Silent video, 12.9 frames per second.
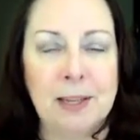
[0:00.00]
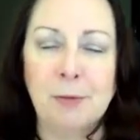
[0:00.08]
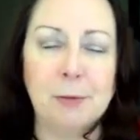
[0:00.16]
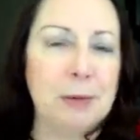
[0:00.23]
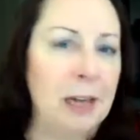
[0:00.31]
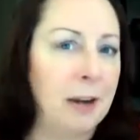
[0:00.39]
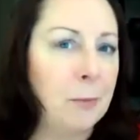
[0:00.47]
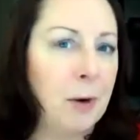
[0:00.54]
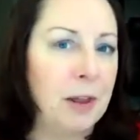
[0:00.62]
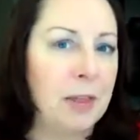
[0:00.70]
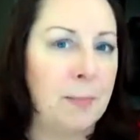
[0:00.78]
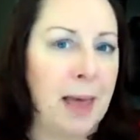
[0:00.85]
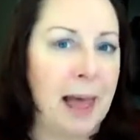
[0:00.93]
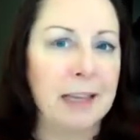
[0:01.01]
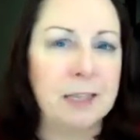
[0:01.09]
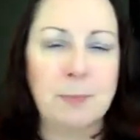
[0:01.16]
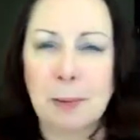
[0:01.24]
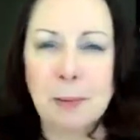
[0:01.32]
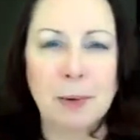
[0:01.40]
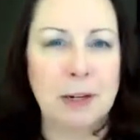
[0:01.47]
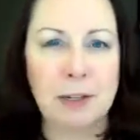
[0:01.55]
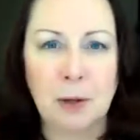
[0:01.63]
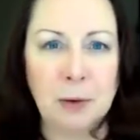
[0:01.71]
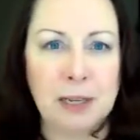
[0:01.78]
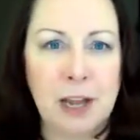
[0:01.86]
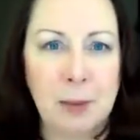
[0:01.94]
I've created one in the past, but I'm going to
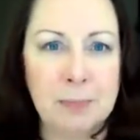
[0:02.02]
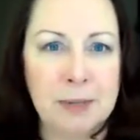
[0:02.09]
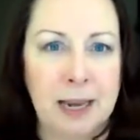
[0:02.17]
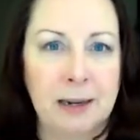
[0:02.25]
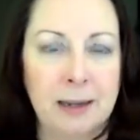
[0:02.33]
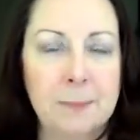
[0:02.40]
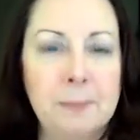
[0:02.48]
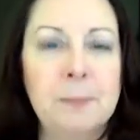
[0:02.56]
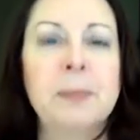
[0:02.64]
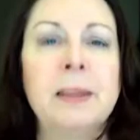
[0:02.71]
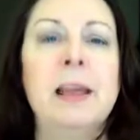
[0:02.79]
totally update it,